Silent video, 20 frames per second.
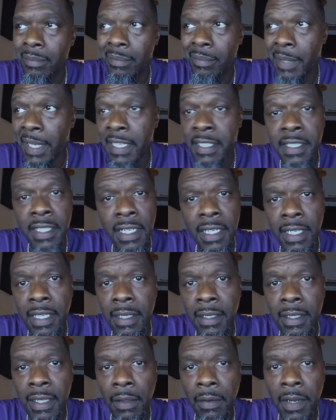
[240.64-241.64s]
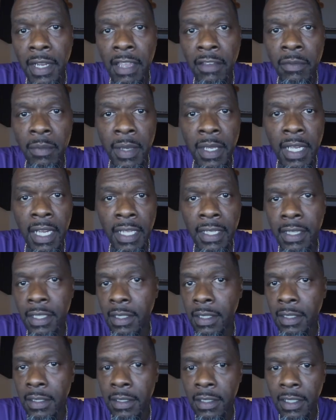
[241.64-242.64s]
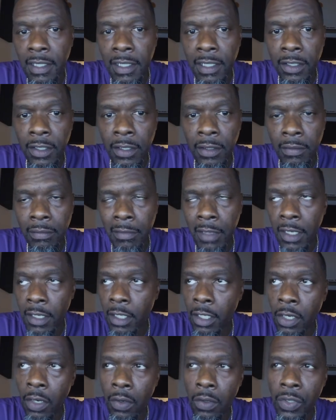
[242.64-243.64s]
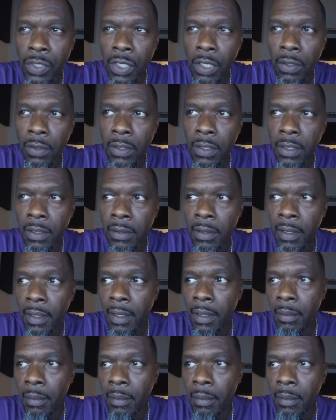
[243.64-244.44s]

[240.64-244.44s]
basically they were giving me like not the cold shoulder,